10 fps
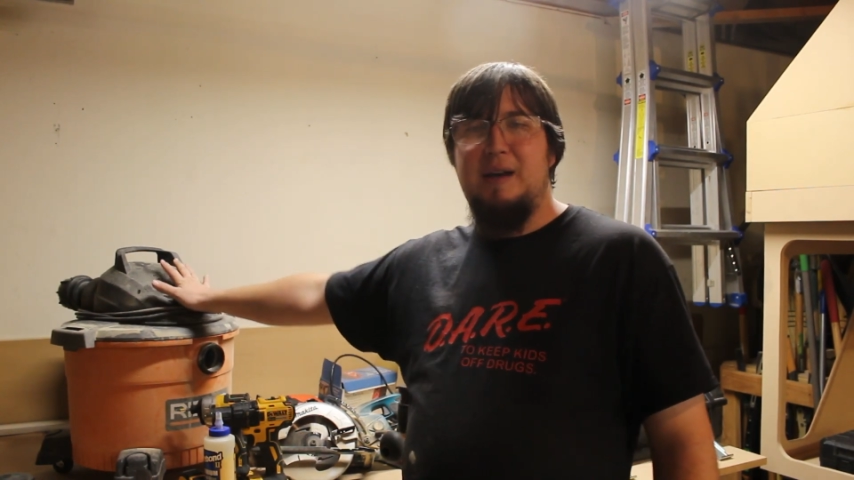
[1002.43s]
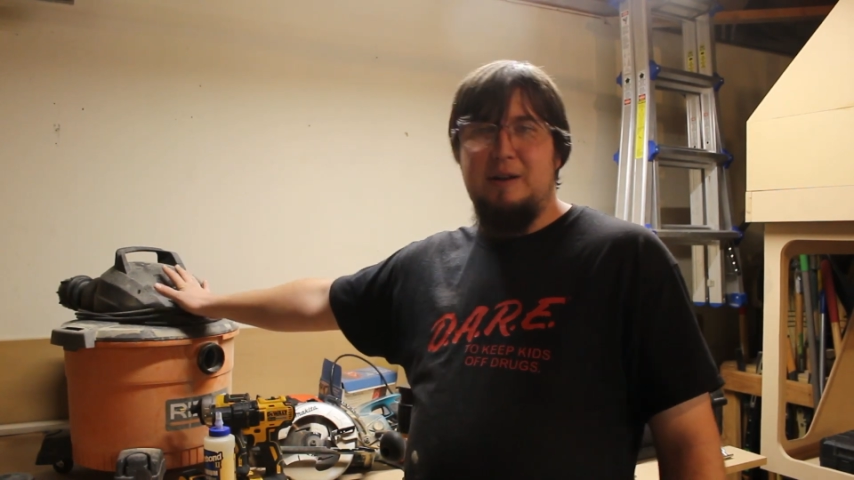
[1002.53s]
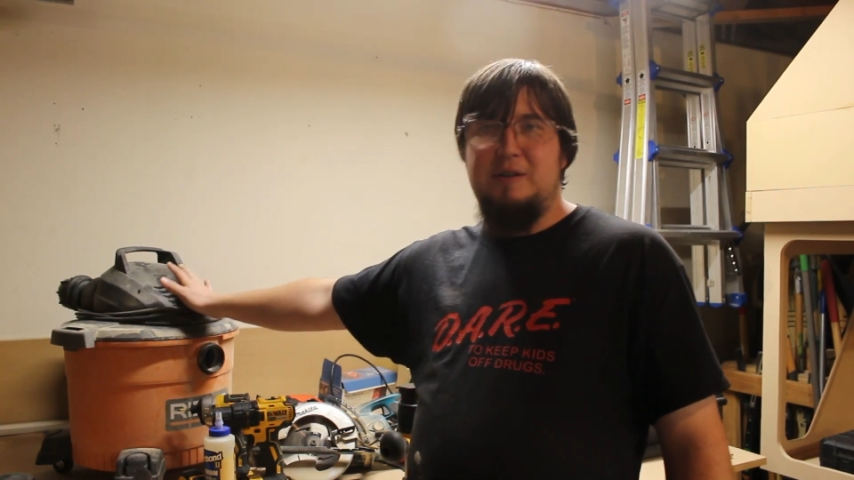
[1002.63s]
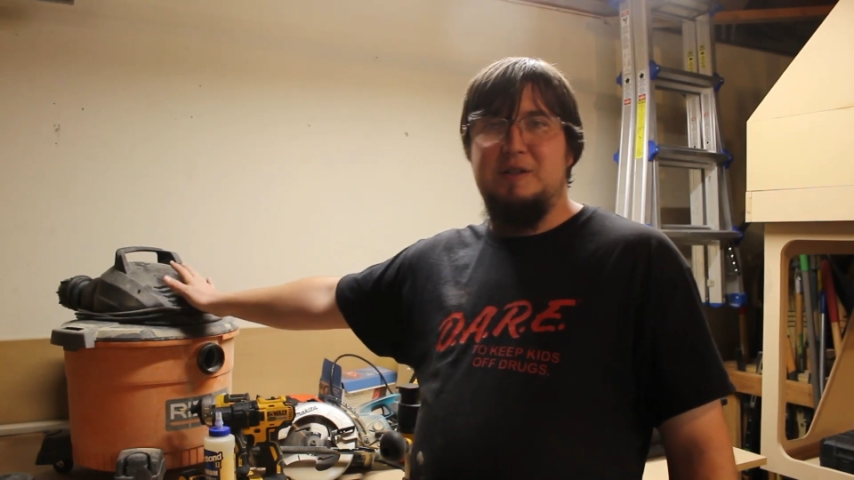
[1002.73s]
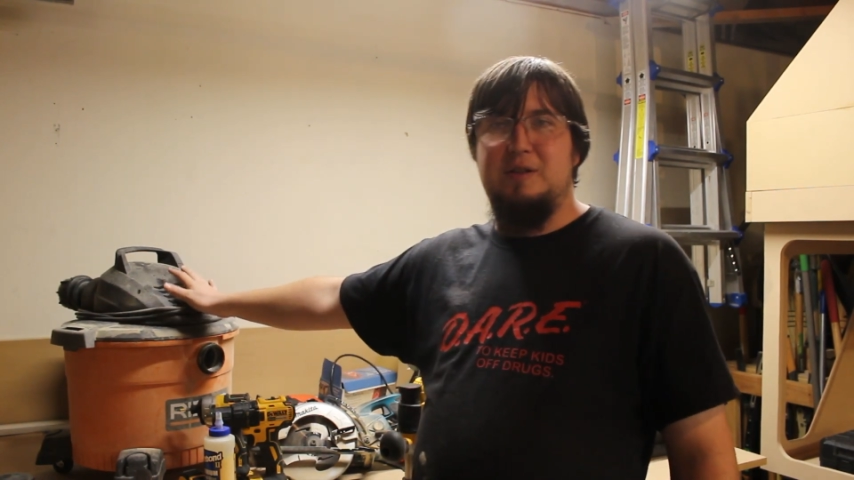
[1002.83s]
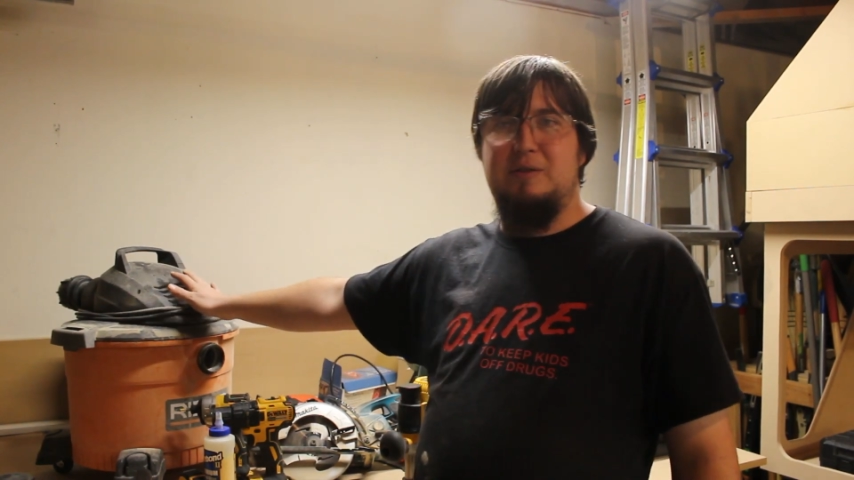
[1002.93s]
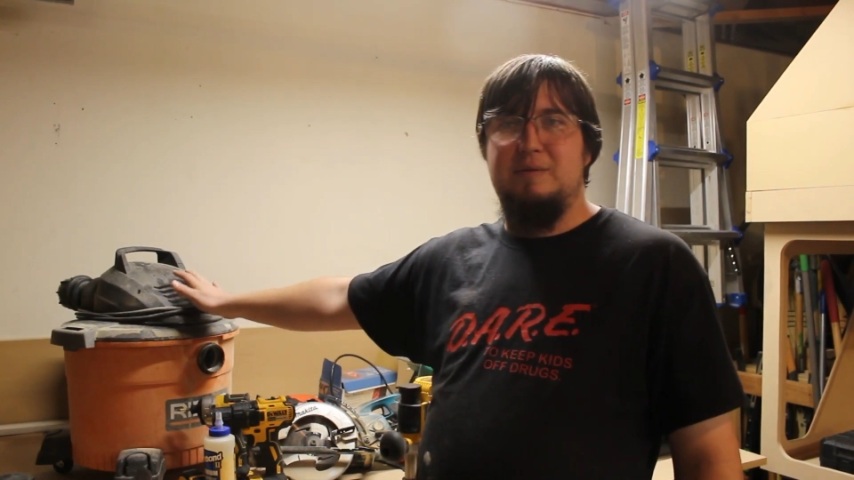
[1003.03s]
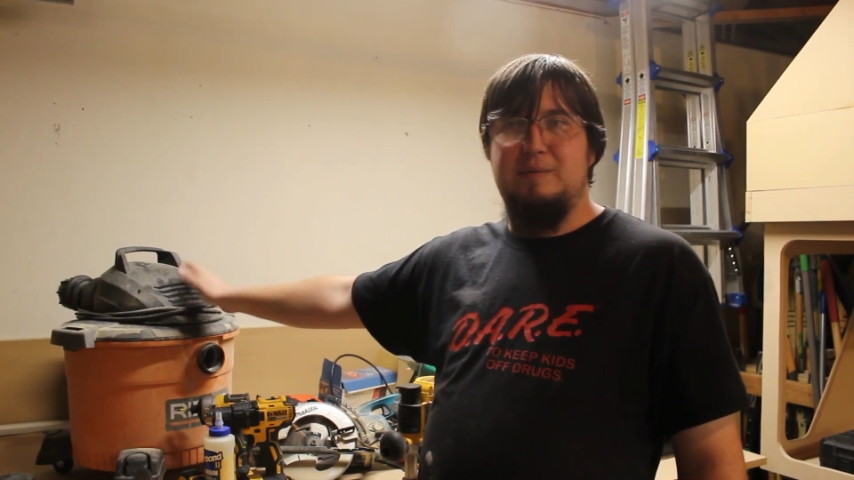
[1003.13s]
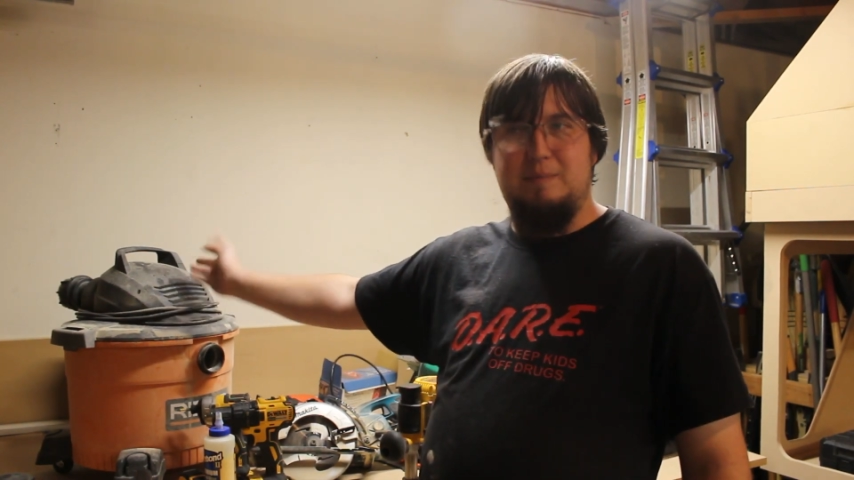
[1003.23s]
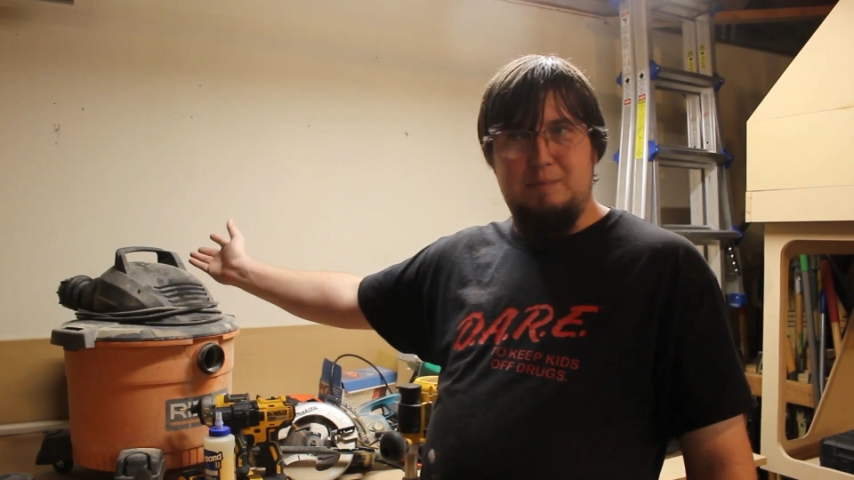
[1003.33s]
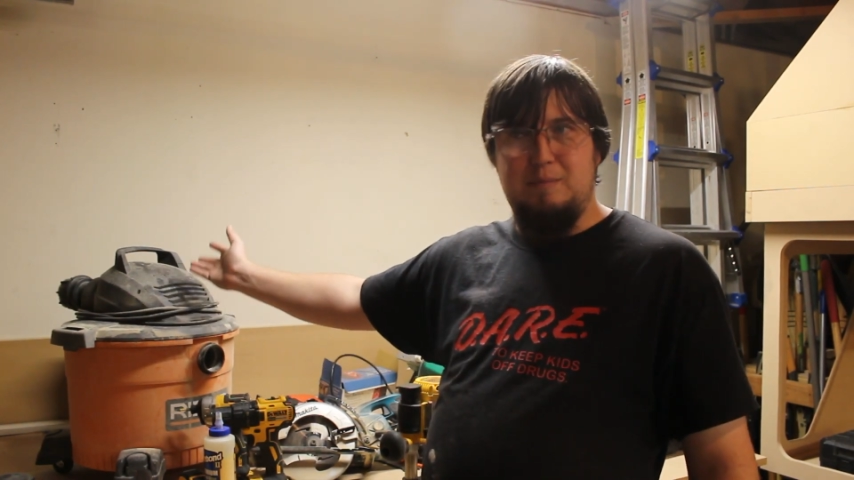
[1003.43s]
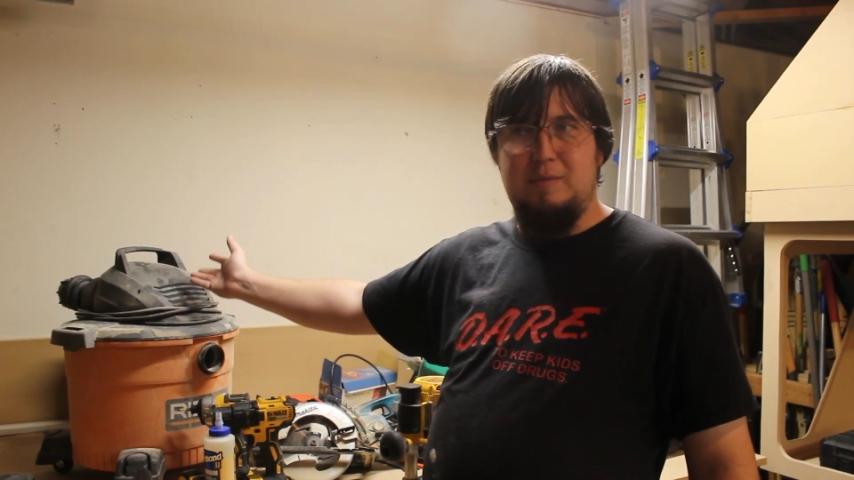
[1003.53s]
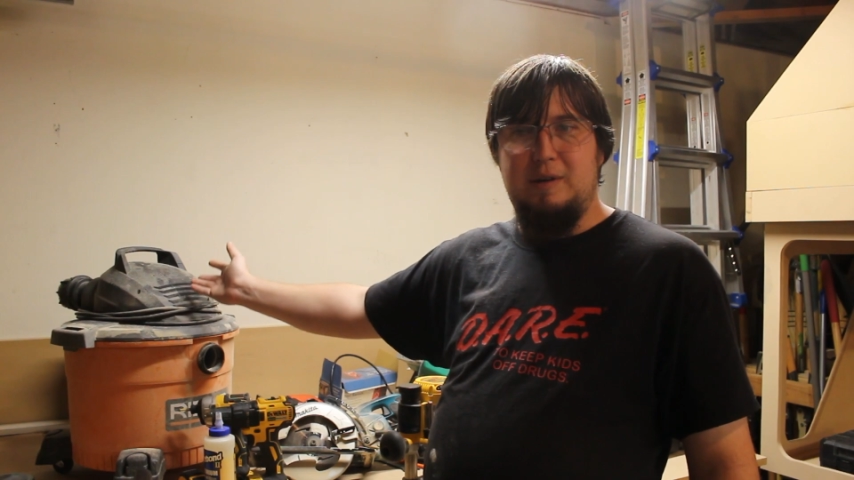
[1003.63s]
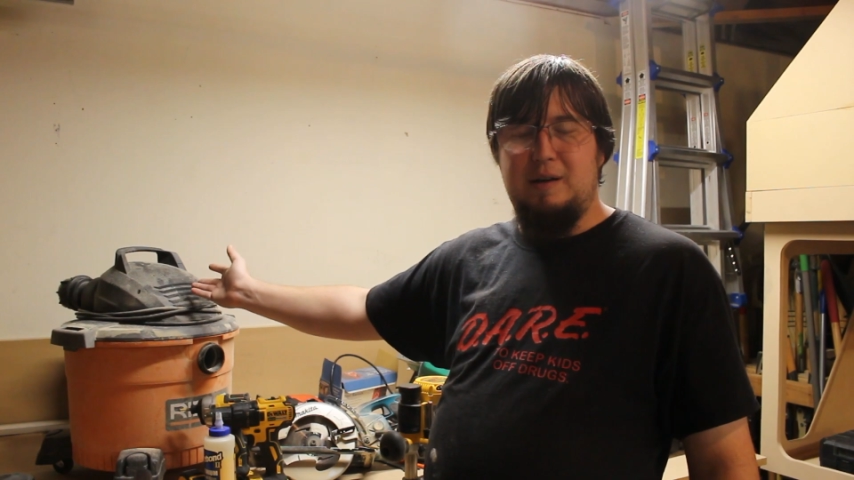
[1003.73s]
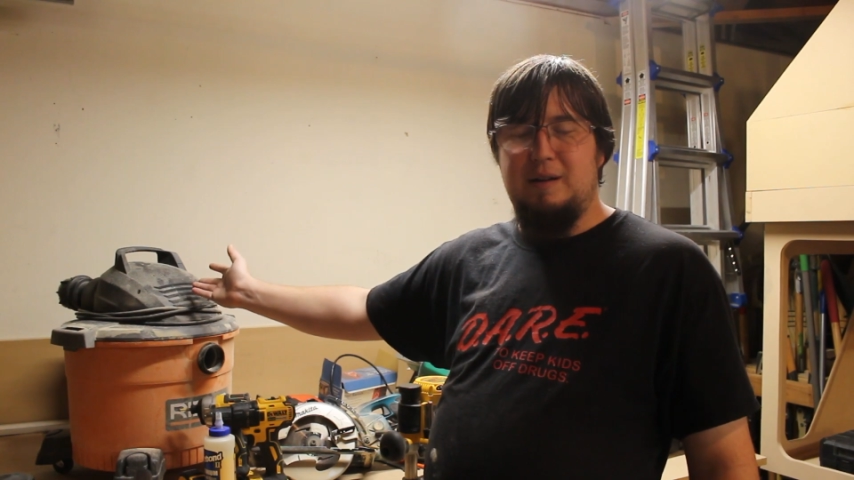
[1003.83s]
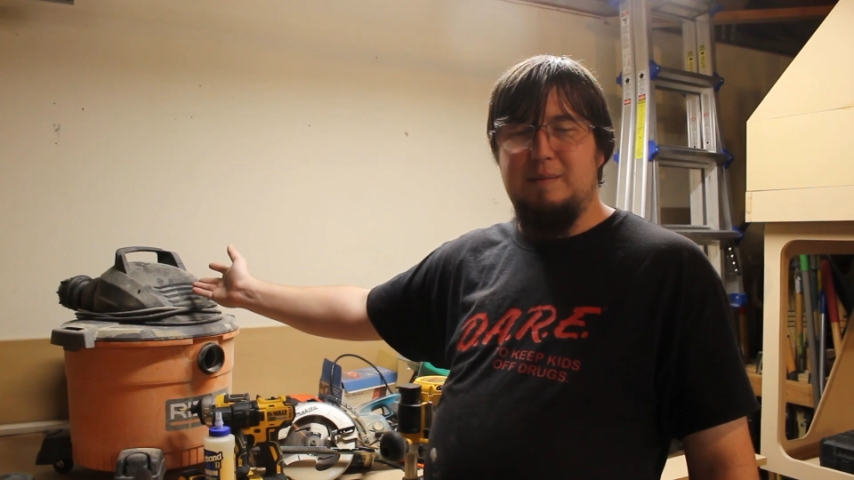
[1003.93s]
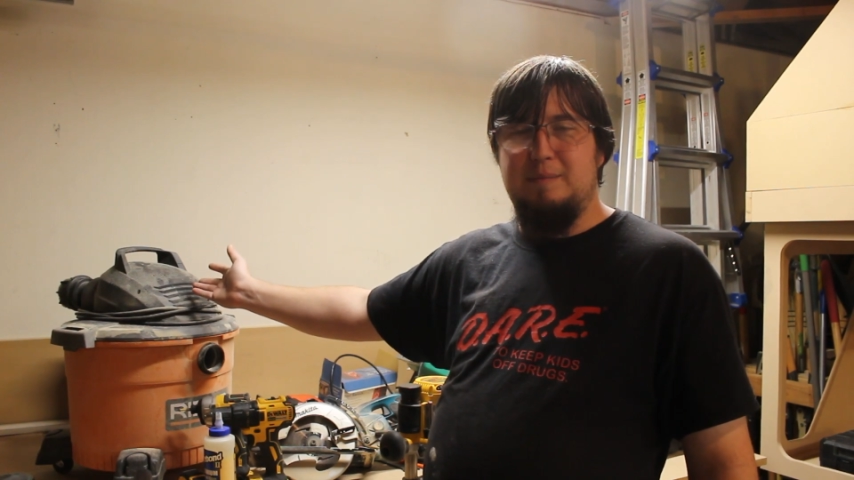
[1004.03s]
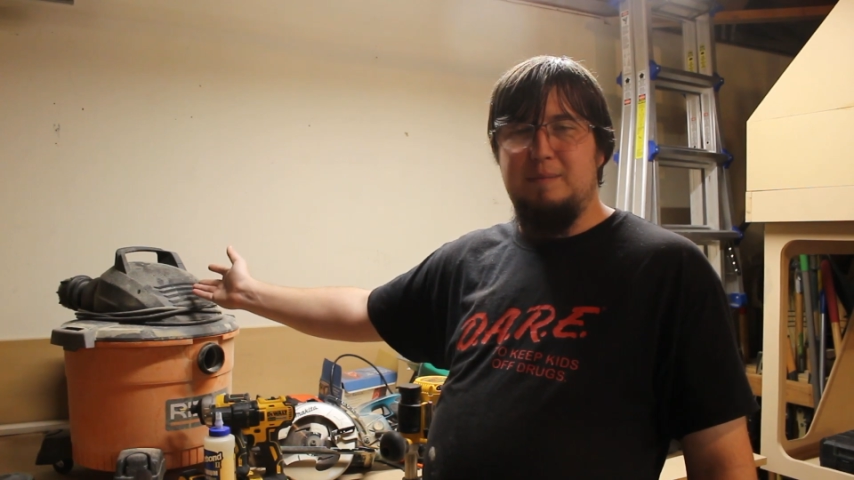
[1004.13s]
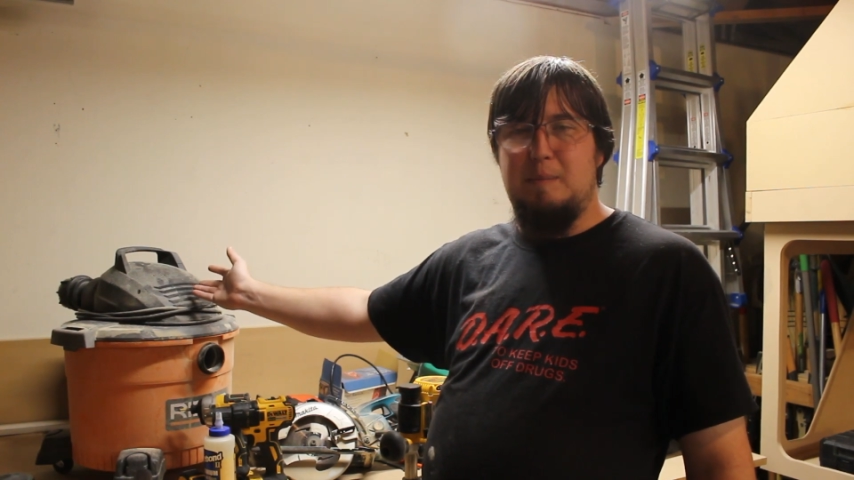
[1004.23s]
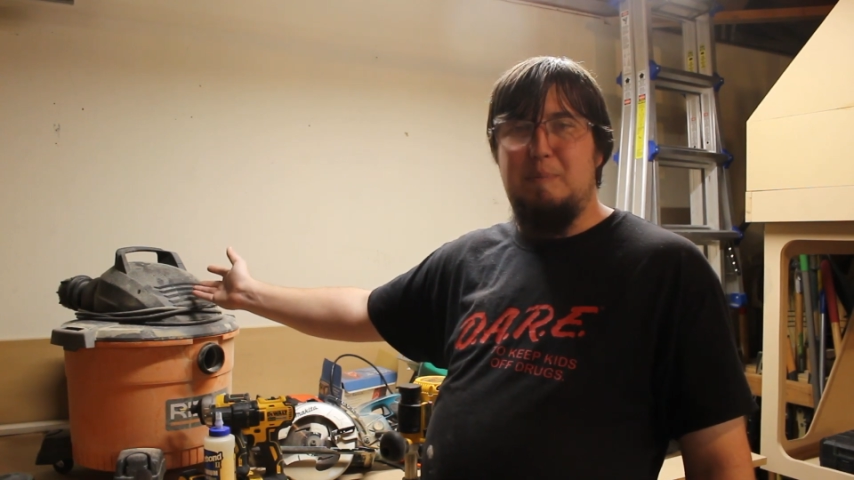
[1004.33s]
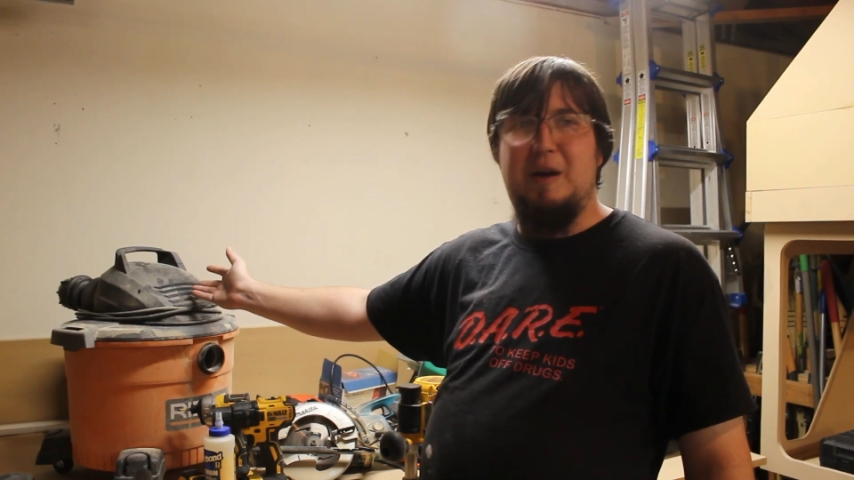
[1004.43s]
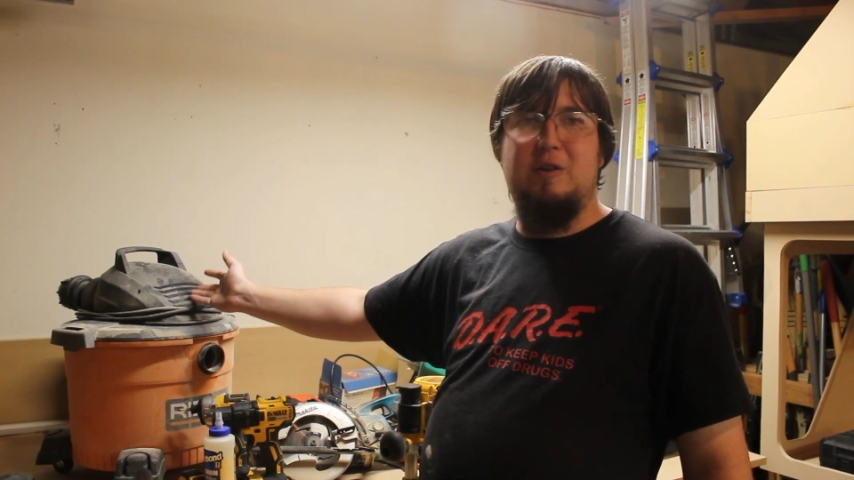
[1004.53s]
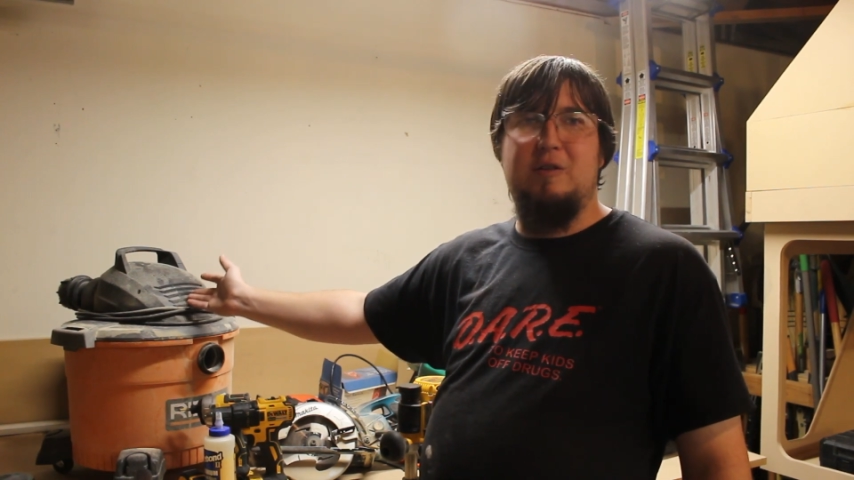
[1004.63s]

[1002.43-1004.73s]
And also better